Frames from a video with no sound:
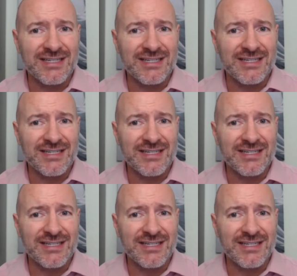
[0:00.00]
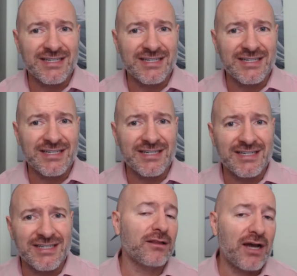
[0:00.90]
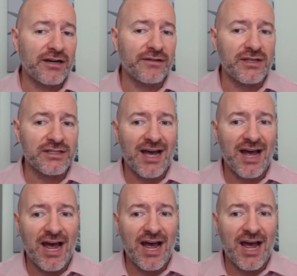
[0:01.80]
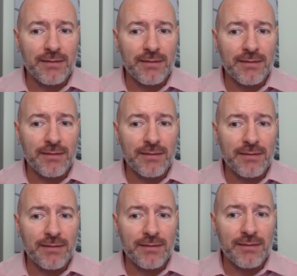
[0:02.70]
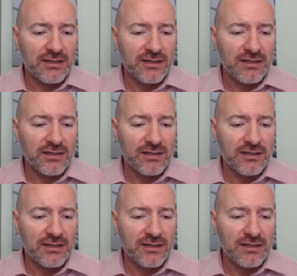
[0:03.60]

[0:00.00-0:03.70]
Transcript: and how that's going to hit a lot of these high PE stocks,